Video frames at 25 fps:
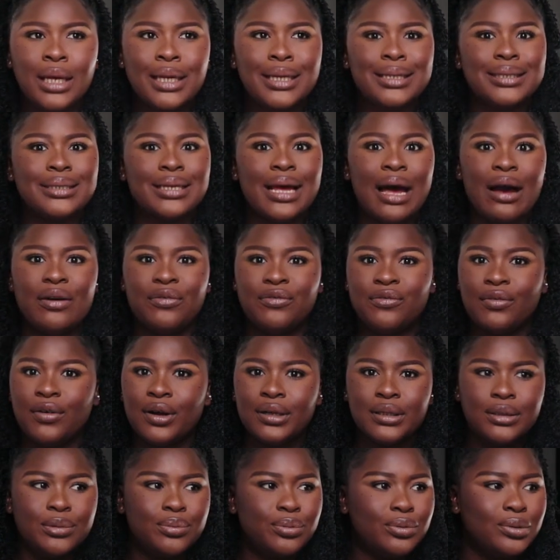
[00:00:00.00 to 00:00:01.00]
It's
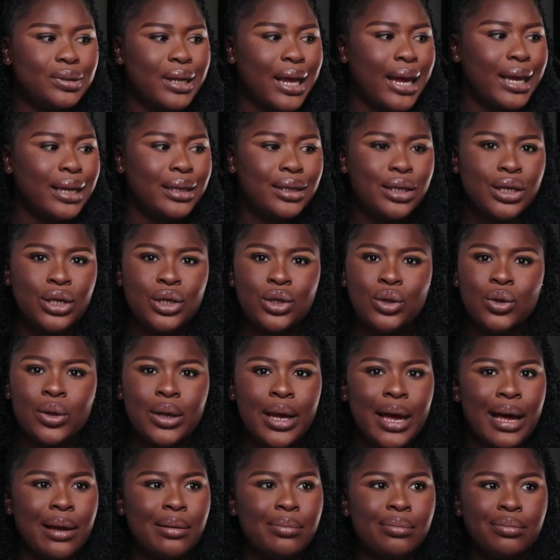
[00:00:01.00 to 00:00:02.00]
affordable. Like, you
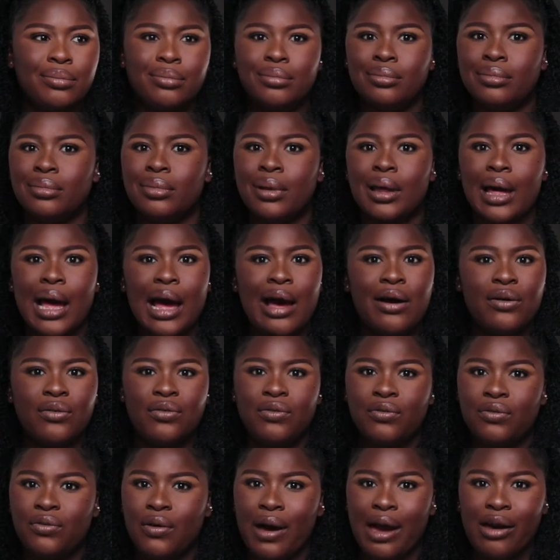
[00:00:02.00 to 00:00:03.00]
can have
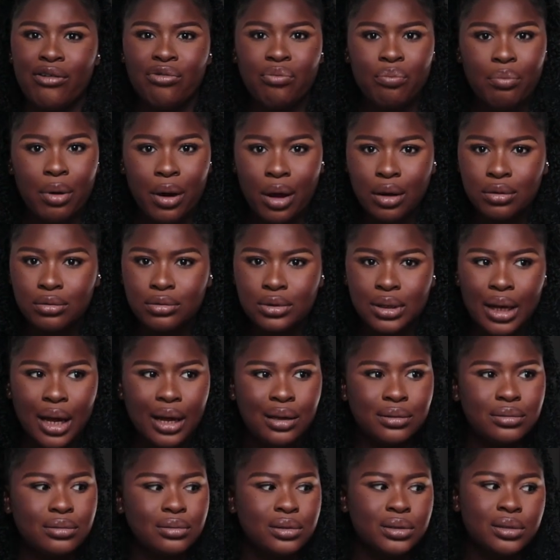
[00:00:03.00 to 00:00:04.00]
£5
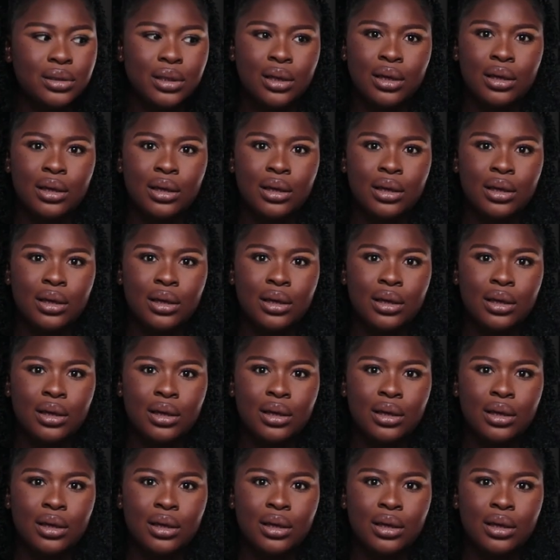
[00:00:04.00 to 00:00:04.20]
and